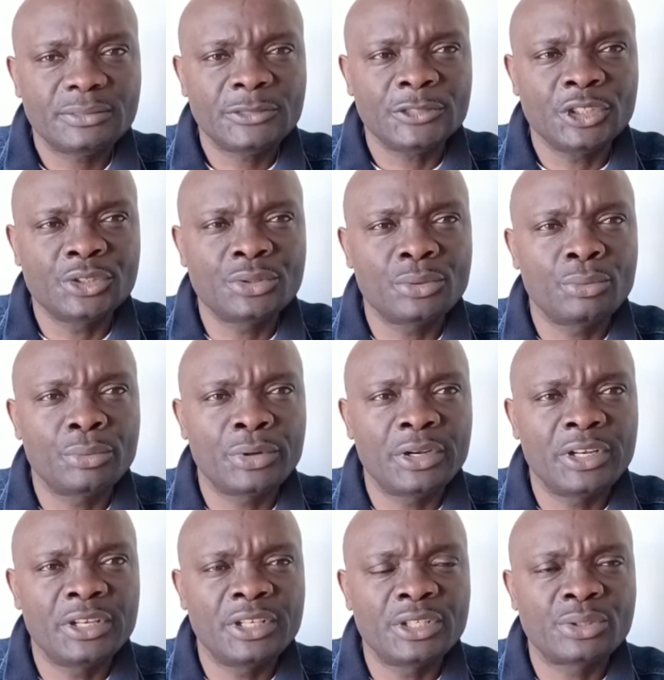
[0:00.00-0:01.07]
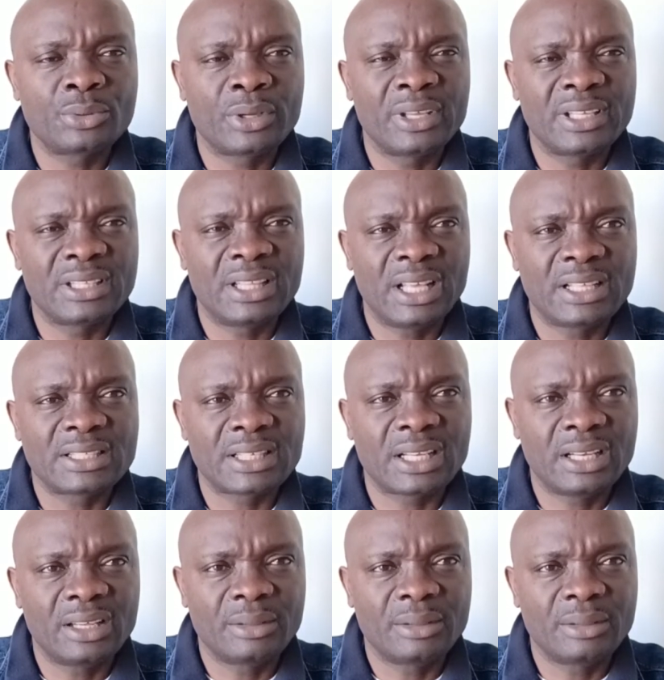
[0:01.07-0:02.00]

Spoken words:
So we really need to get that clear,